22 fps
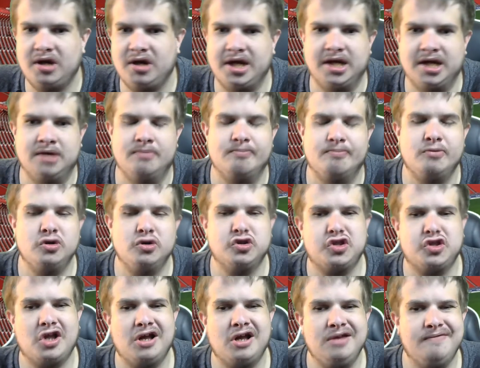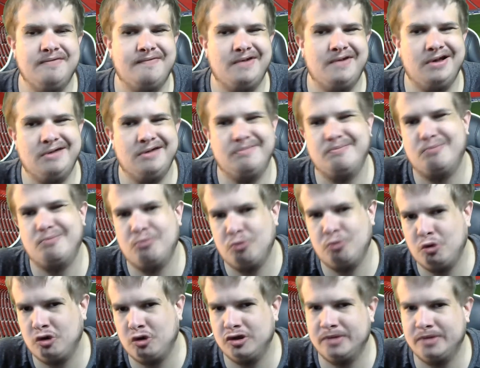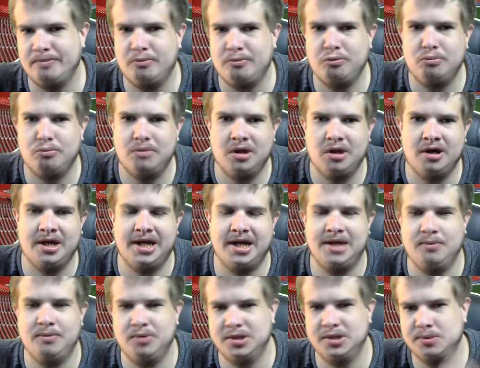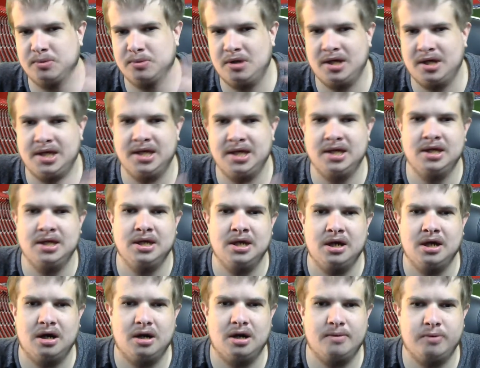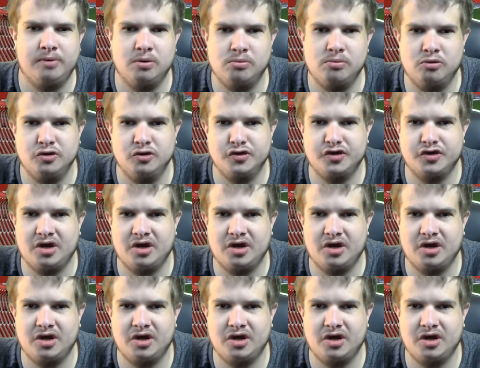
Moldova, more than likely, which why I put Moldova